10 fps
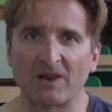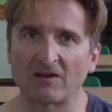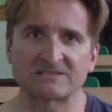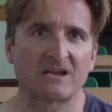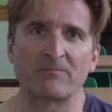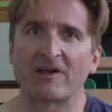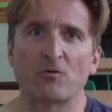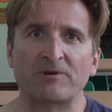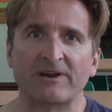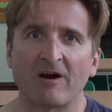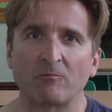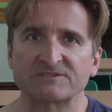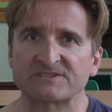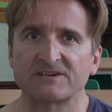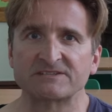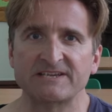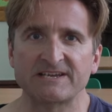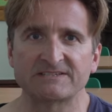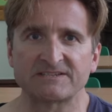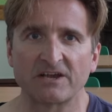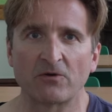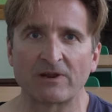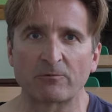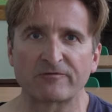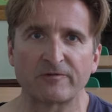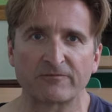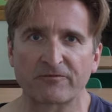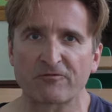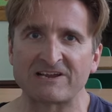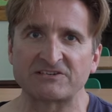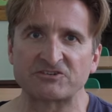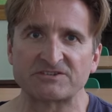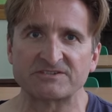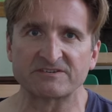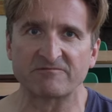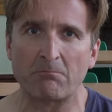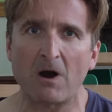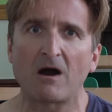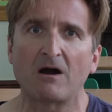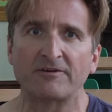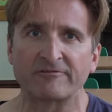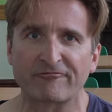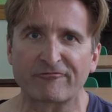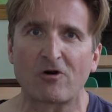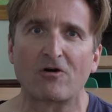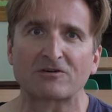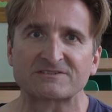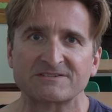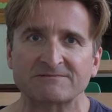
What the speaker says: The last time they opened it up was 30 years ago, and it was full of 3 inches of mud and frogs